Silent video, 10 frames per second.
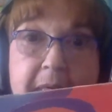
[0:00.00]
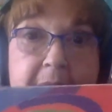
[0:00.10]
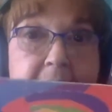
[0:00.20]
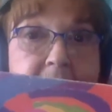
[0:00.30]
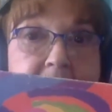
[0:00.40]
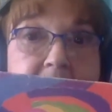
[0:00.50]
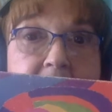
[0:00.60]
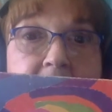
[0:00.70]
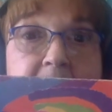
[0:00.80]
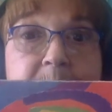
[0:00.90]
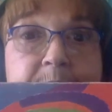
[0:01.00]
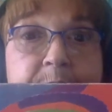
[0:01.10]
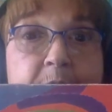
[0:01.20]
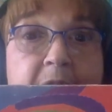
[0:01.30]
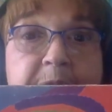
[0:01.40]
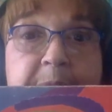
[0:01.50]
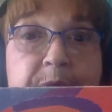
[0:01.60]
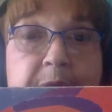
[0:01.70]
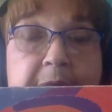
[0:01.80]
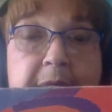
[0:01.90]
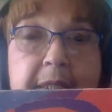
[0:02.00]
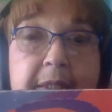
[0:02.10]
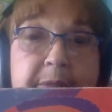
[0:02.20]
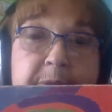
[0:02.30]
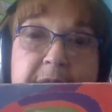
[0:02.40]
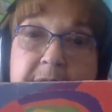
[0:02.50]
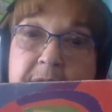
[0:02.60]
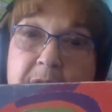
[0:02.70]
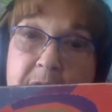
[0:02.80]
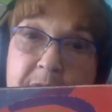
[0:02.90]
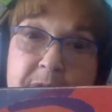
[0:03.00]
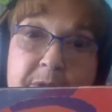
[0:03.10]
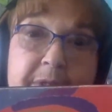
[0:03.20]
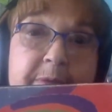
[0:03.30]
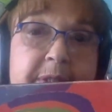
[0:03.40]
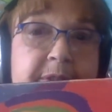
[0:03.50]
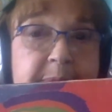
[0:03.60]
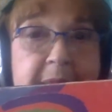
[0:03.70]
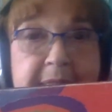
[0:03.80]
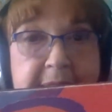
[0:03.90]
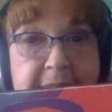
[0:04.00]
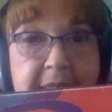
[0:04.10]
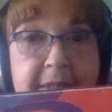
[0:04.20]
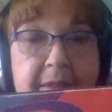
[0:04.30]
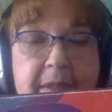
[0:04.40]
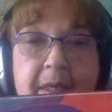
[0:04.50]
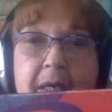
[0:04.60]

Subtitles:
And I've been reading it. I read it to her. I read it to my son.